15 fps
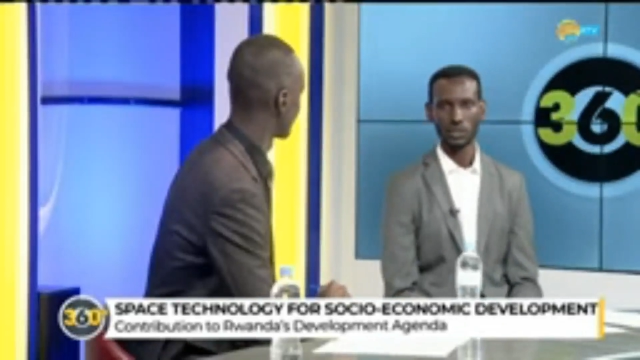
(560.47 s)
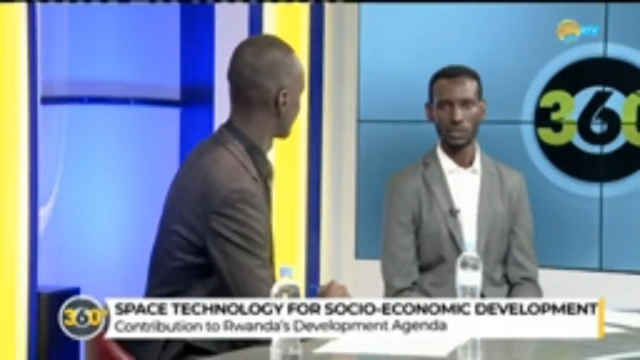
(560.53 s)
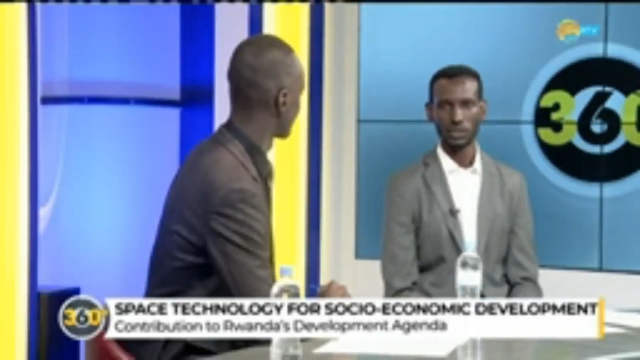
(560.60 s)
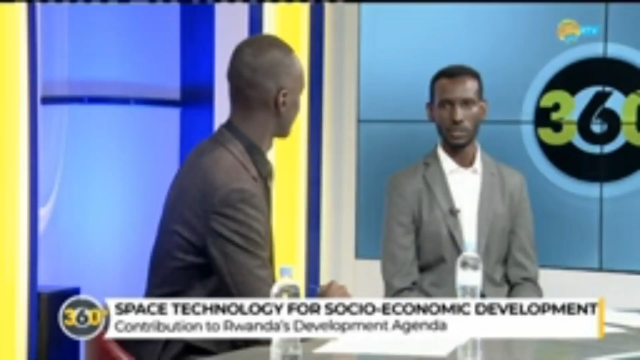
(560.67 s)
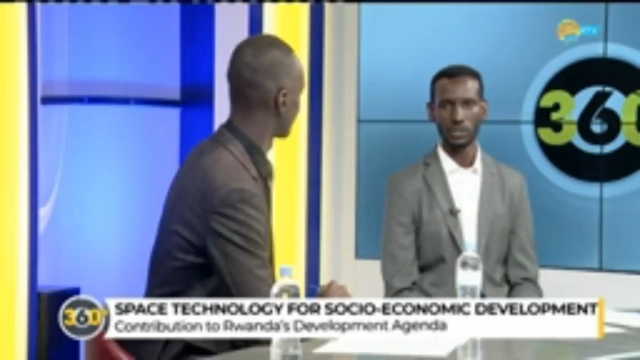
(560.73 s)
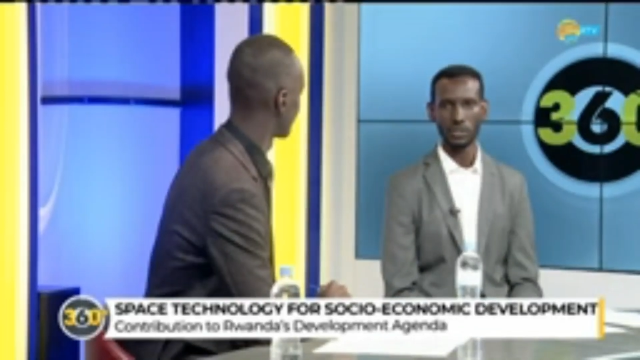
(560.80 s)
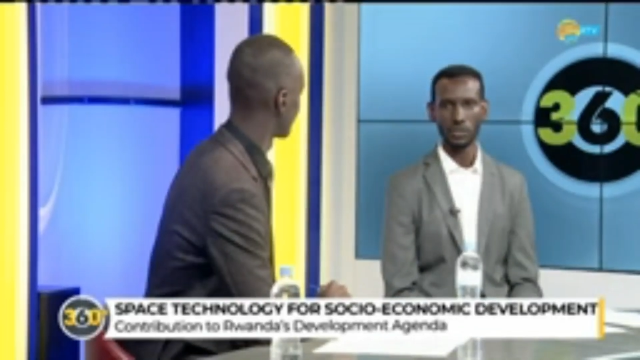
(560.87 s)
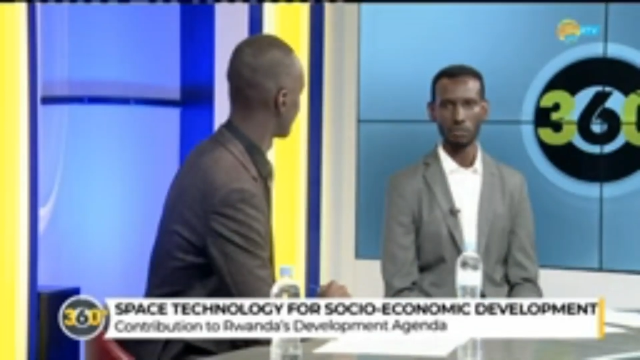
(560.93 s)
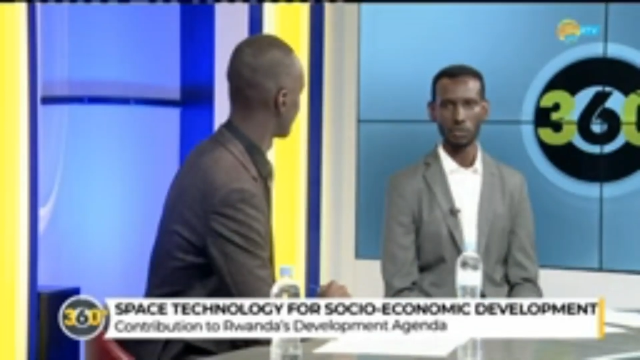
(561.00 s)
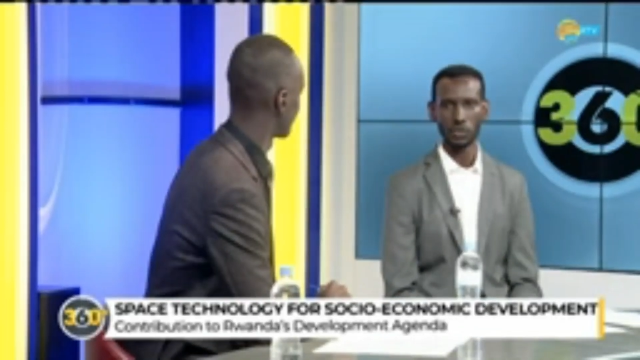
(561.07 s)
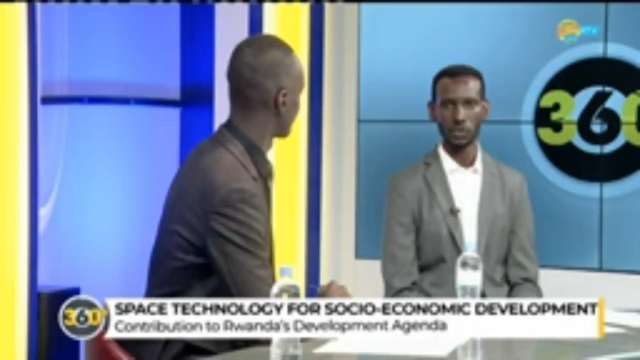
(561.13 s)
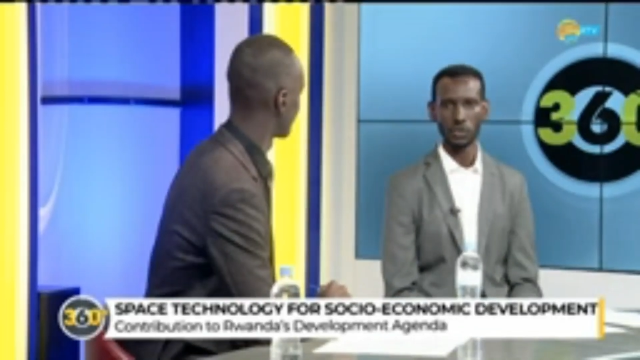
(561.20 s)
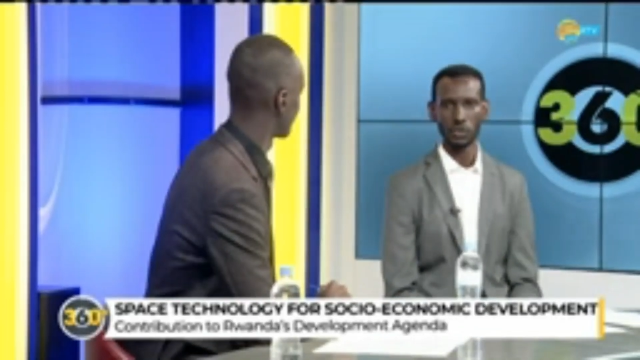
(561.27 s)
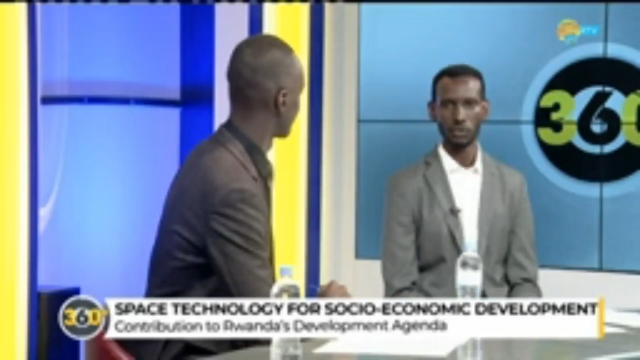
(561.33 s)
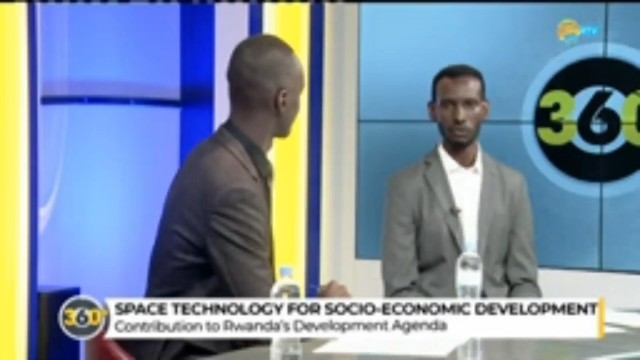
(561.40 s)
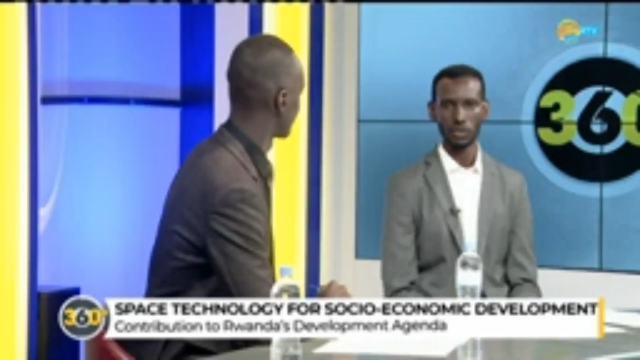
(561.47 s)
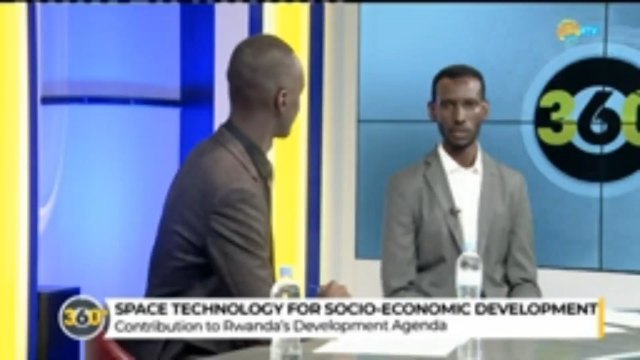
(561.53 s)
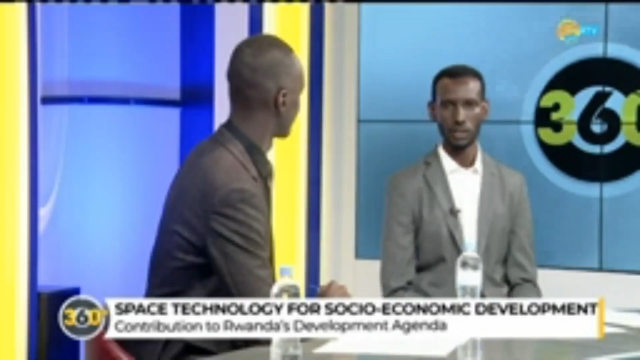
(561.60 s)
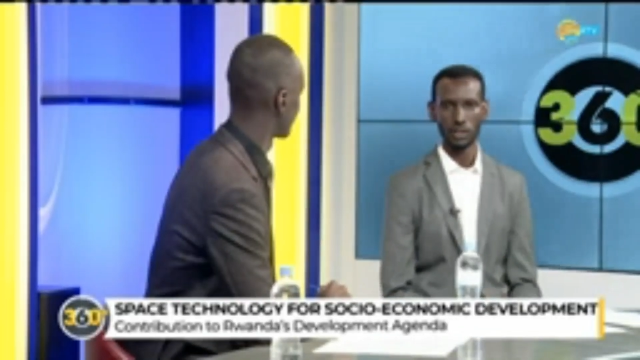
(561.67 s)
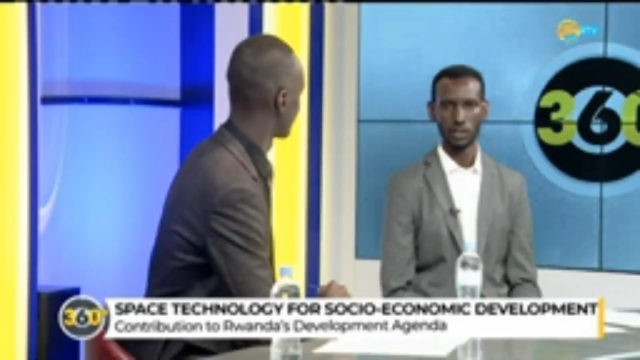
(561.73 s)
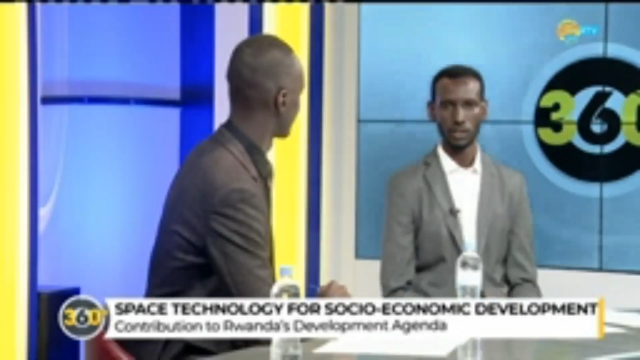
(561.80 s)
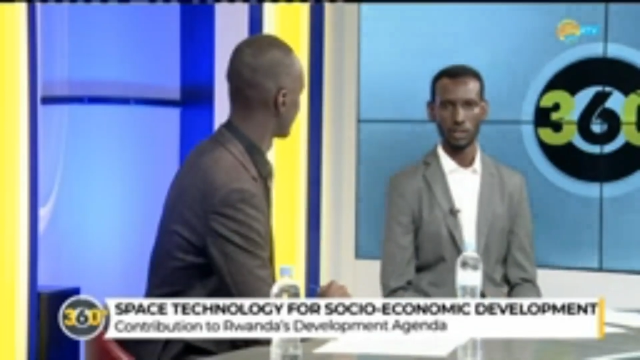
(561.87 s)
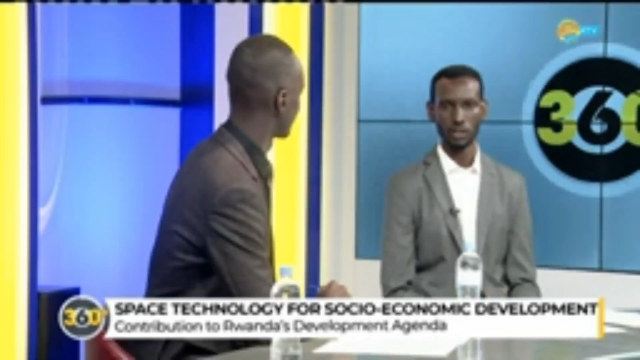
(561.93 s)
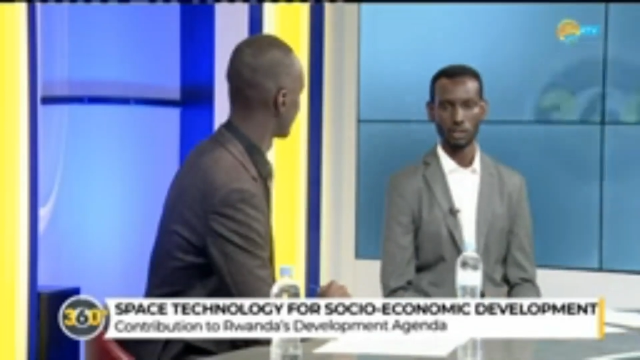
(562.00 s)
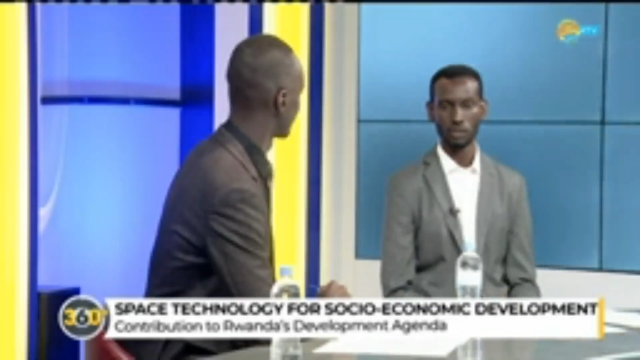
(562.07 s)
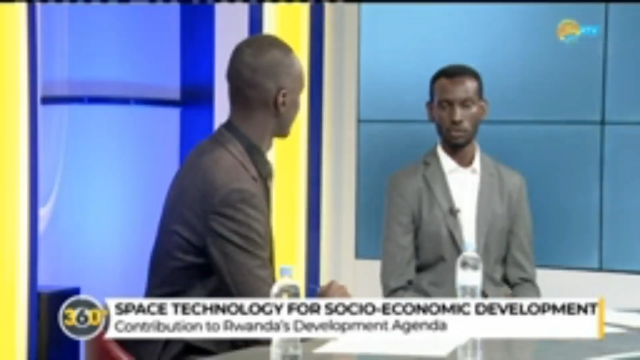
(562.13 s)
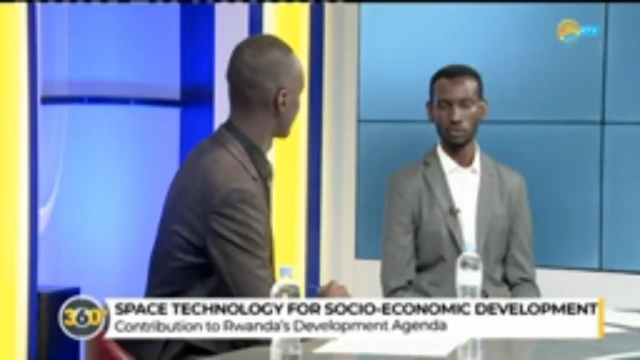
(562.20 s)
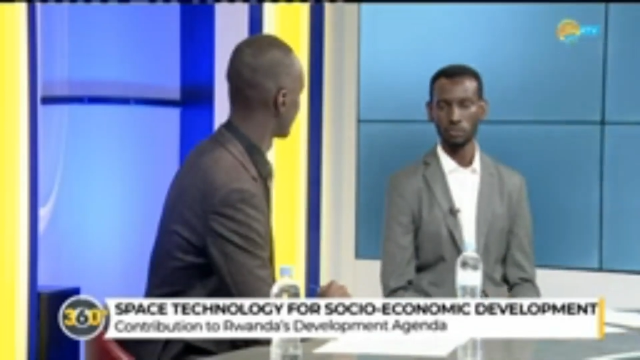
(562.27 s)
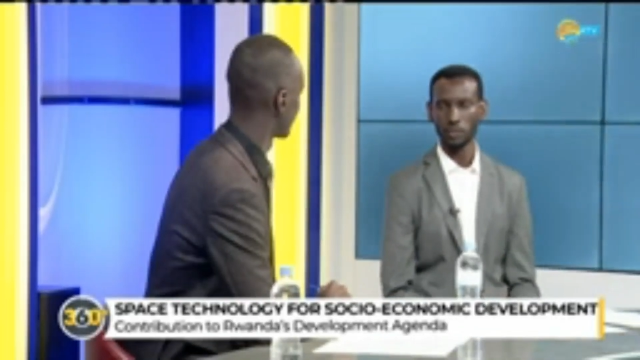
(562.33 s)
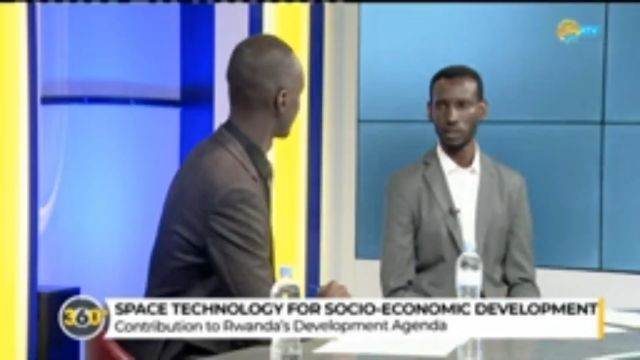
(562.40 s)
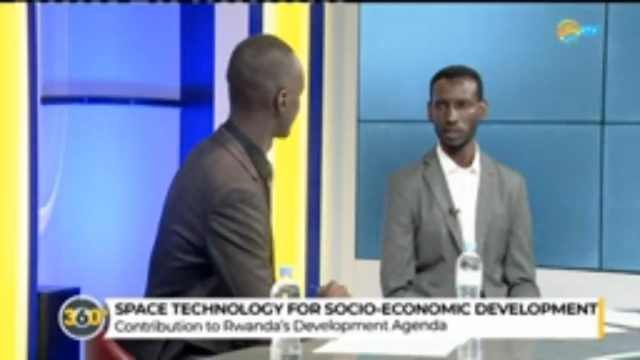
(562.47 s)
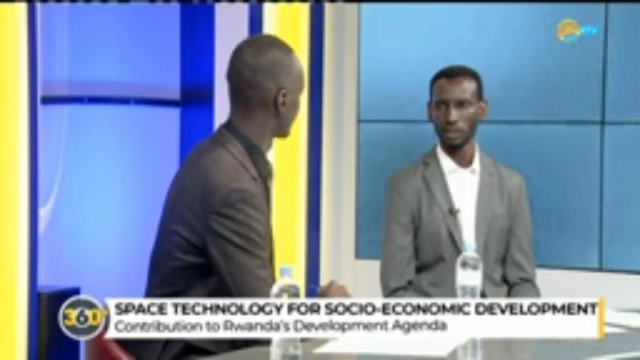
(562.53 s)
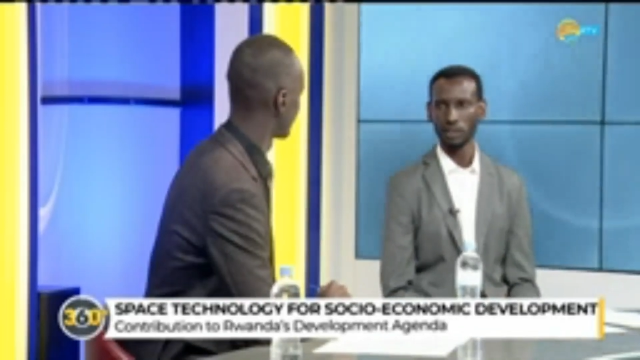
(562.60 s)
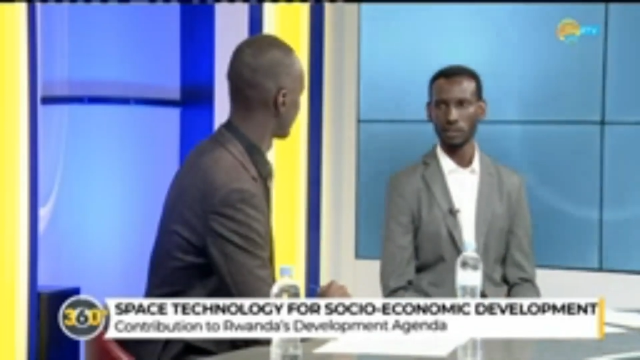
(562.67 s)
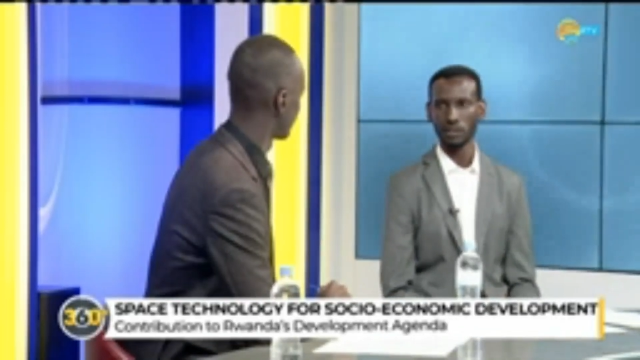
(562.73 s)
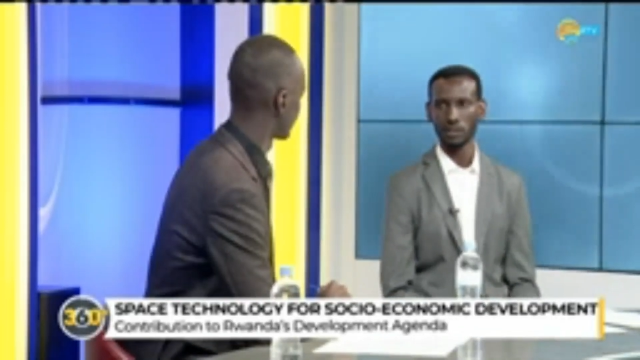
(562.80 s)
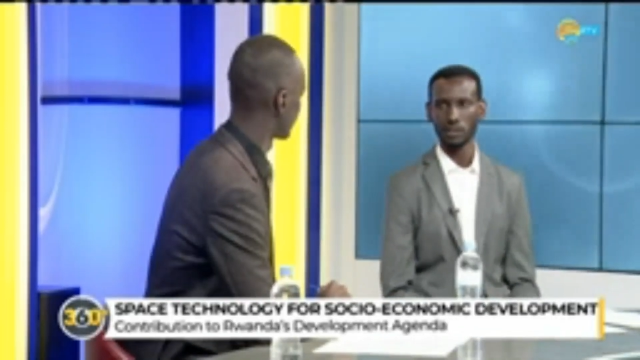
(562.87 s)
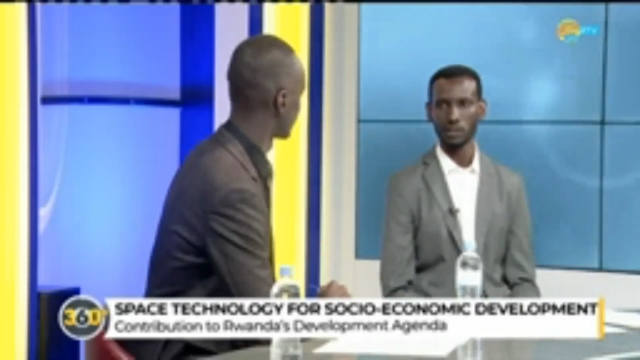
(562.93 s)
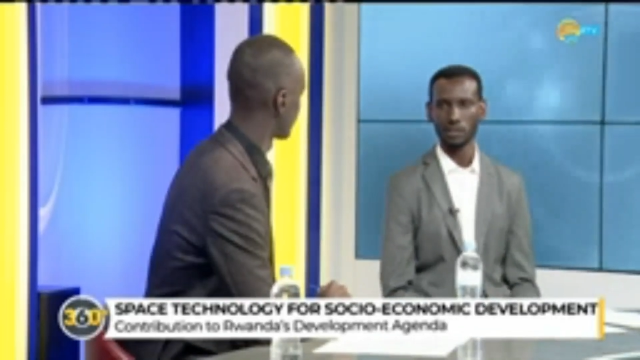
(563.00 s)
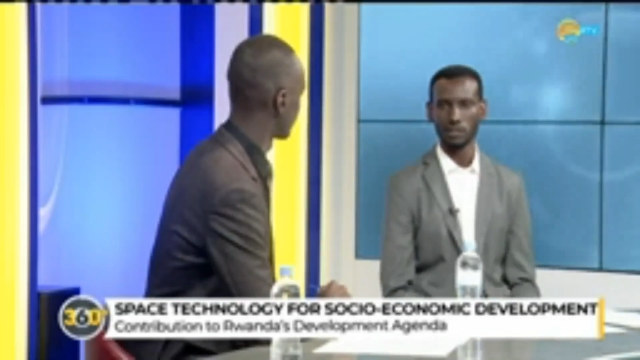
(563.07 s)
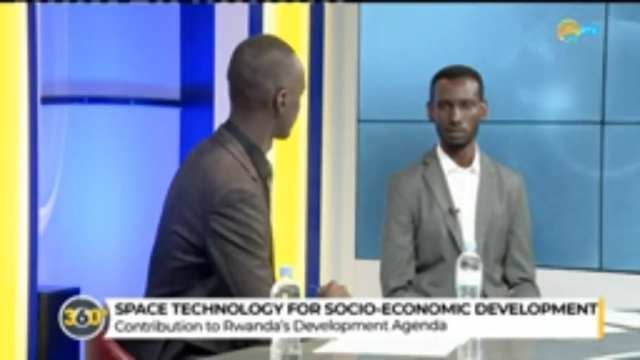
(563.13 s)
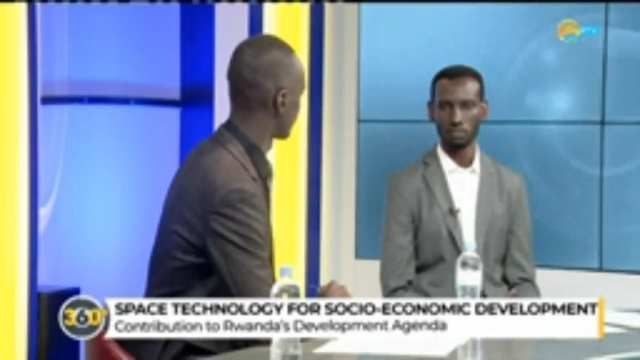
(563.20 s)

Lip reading: this is more of a grouping. It's a